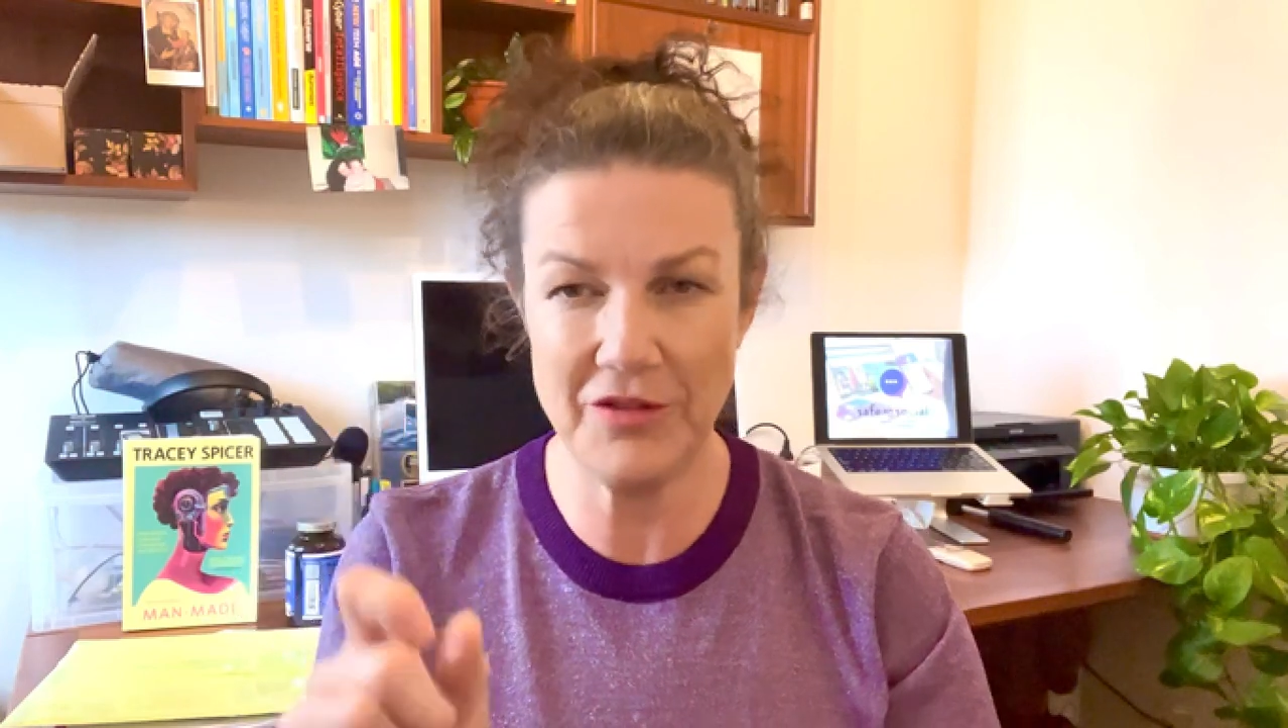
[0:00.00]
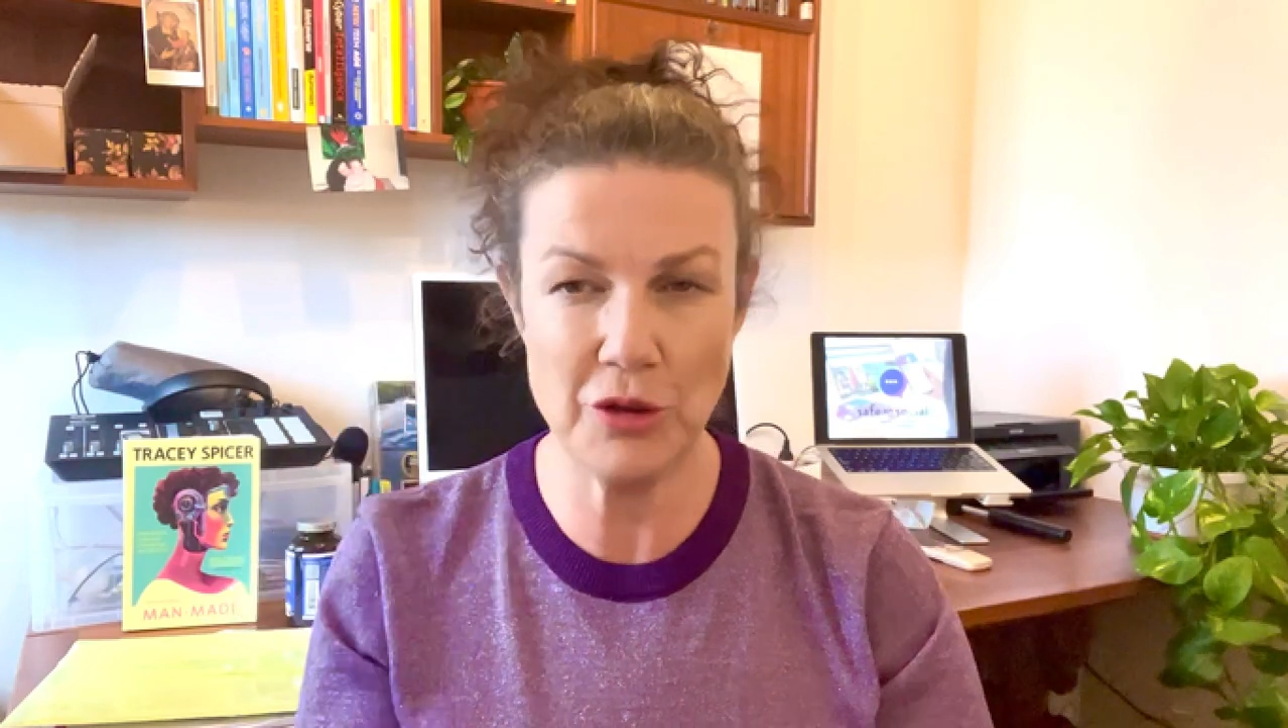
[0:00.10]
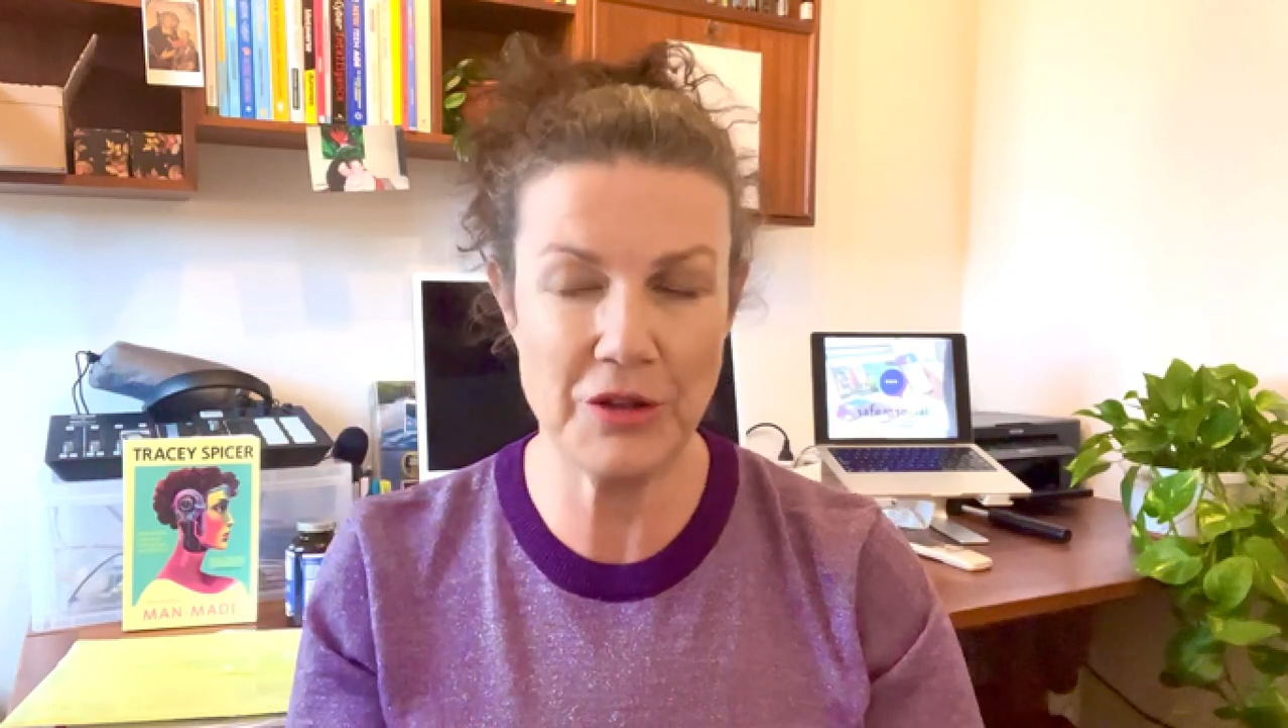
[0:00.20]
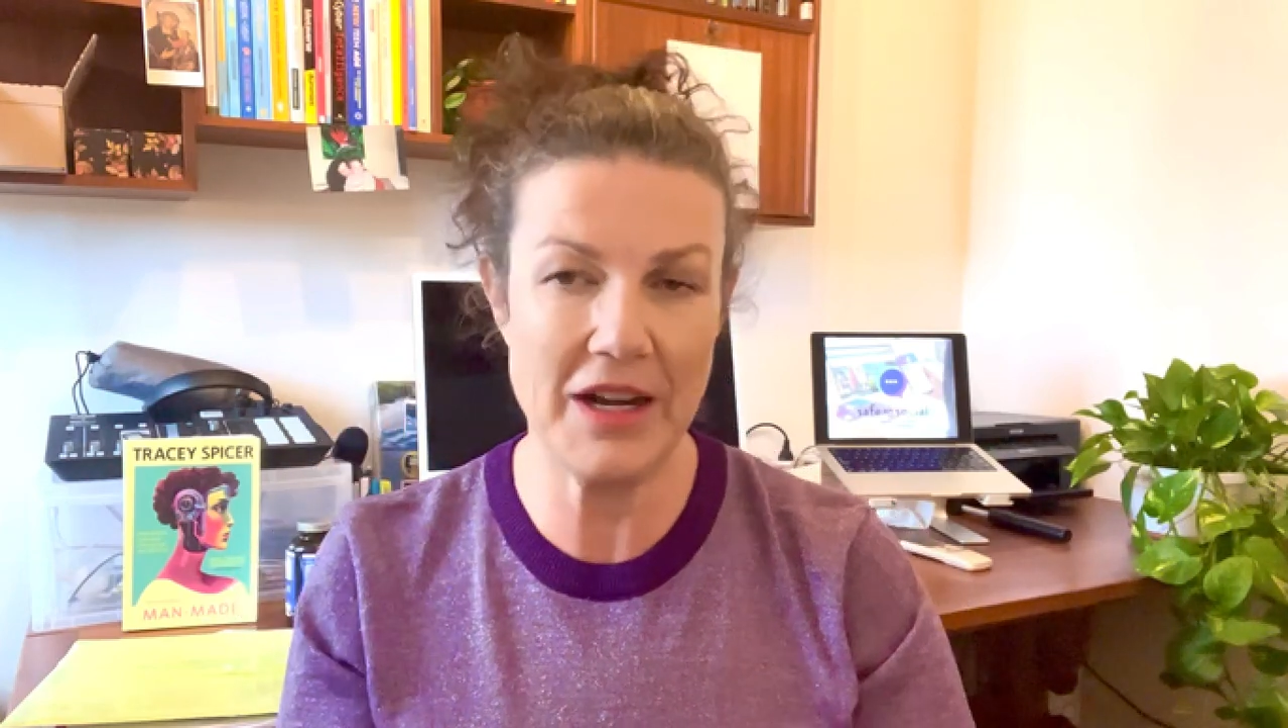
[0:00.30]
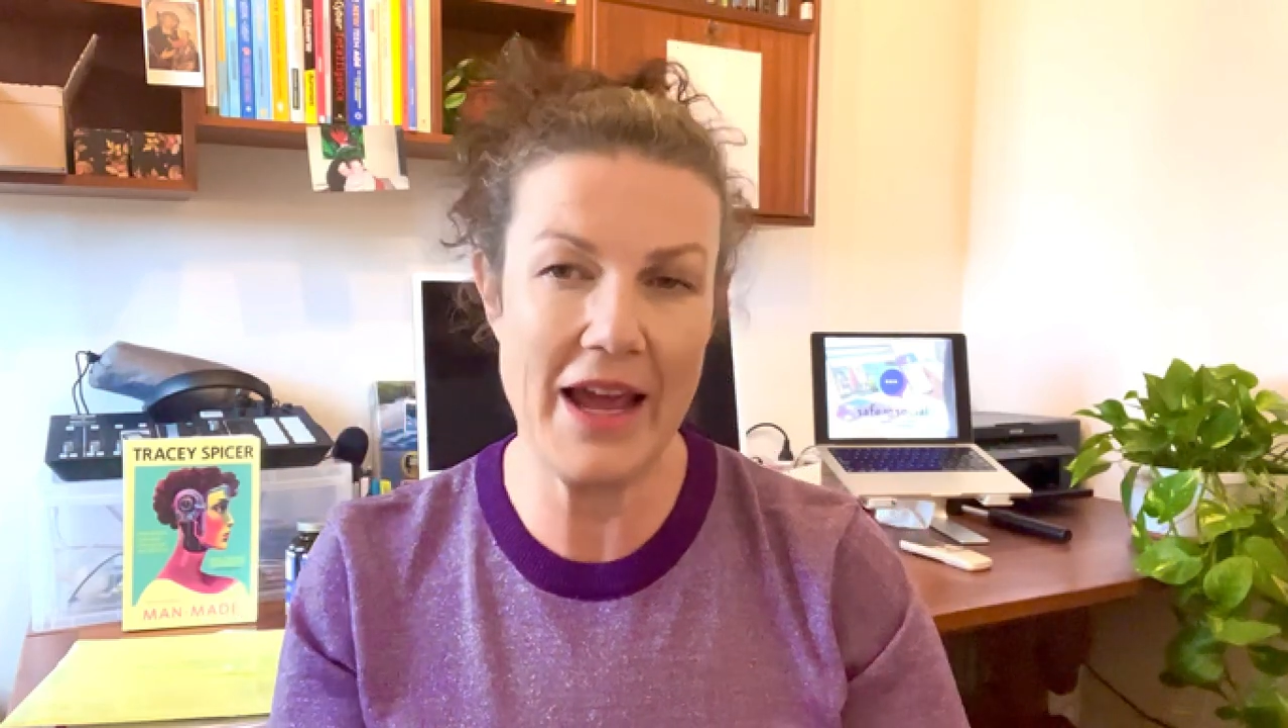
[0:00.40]

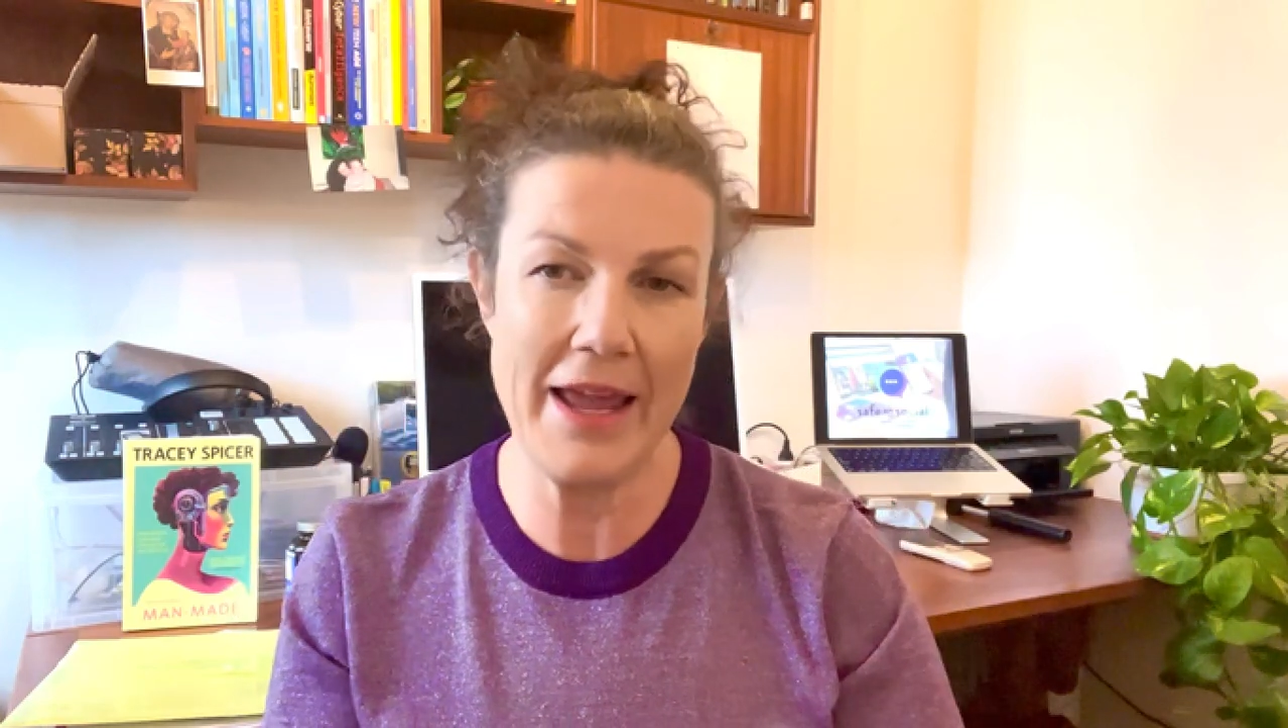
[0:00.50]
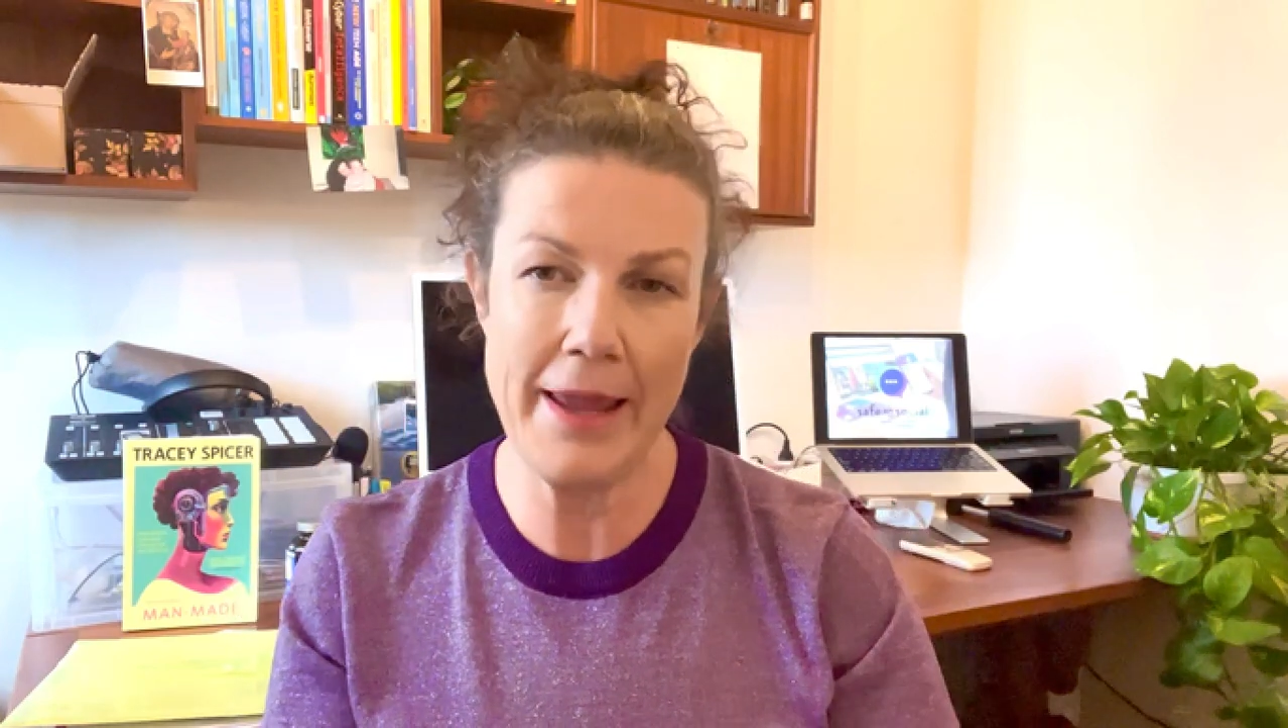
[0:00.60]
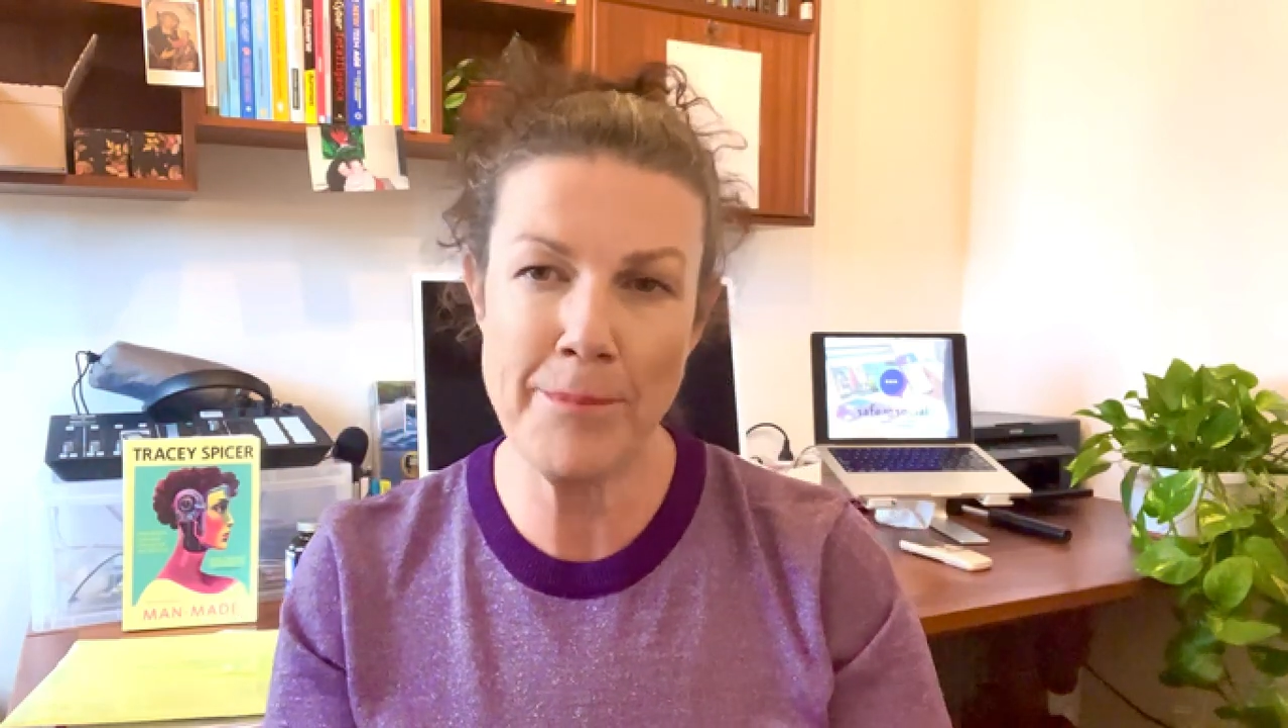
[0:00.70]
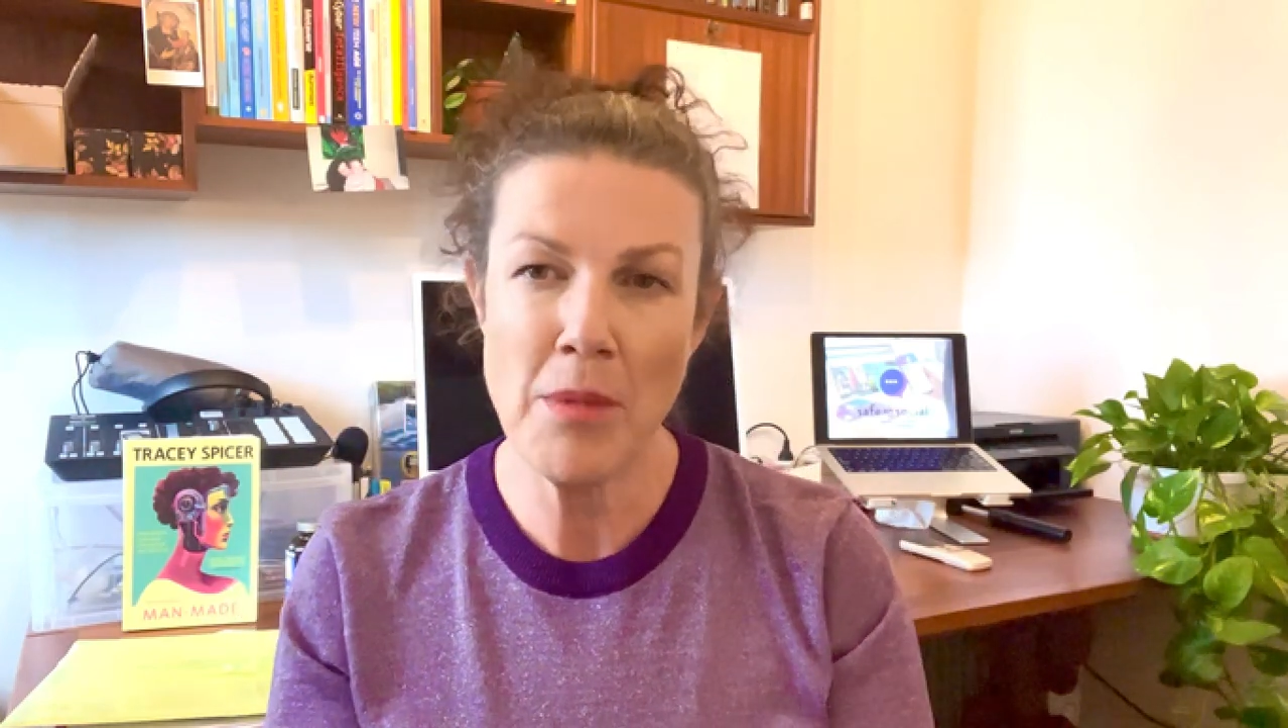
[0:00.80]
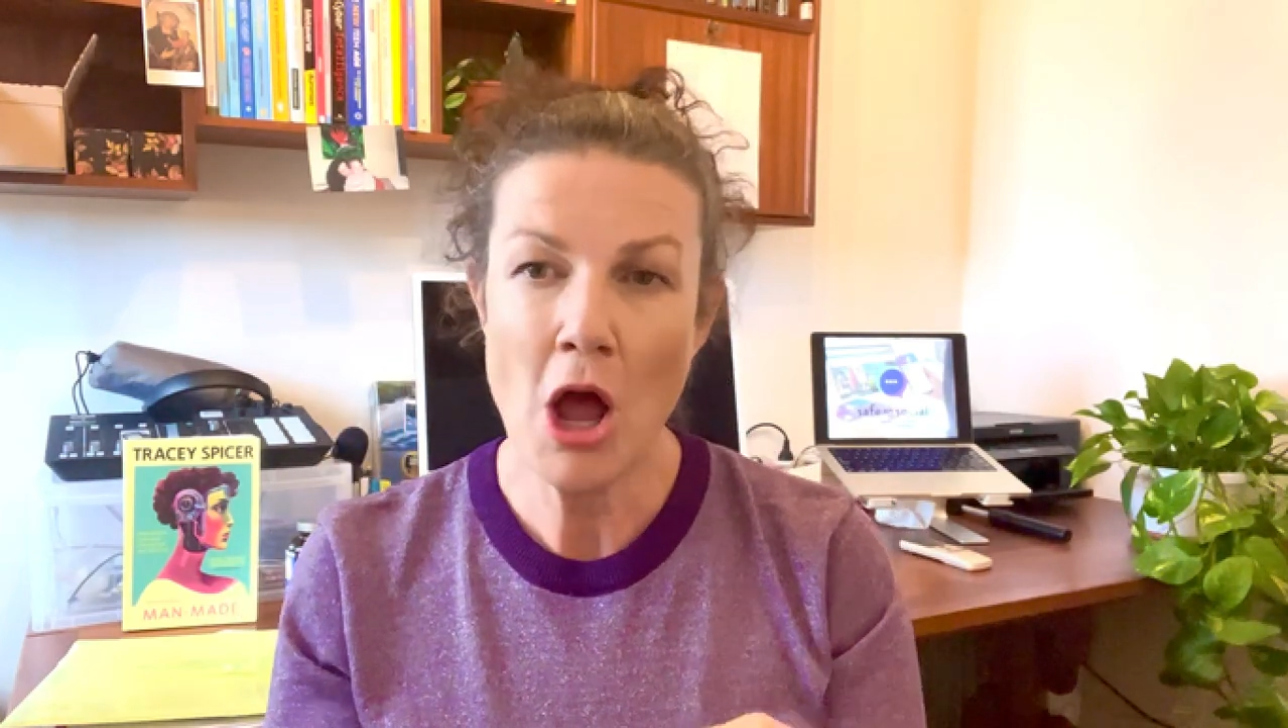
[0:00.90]
your name,